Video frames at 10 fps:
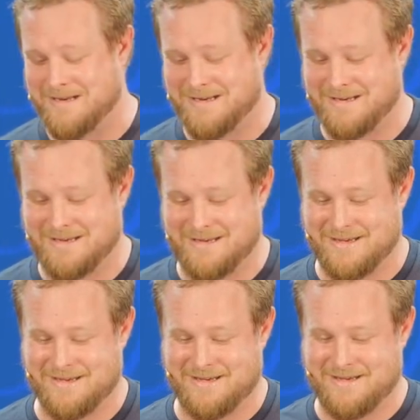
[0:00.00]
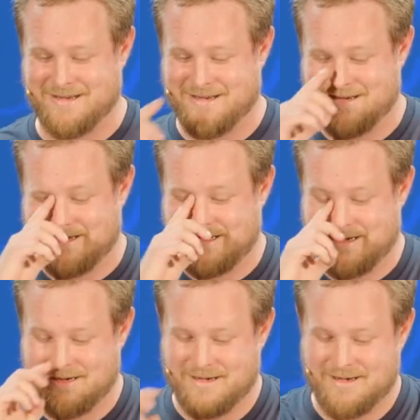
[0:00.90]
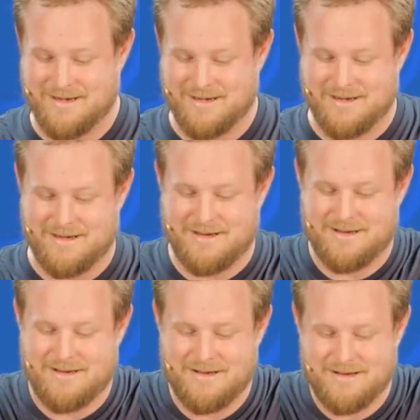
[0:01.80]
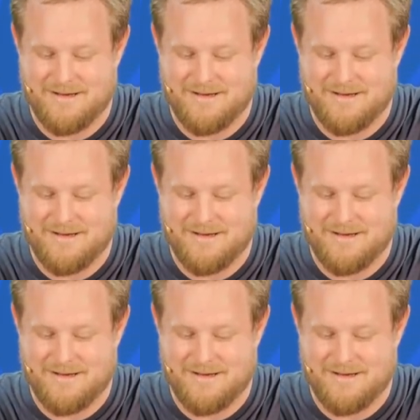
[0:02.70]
Nothing is said.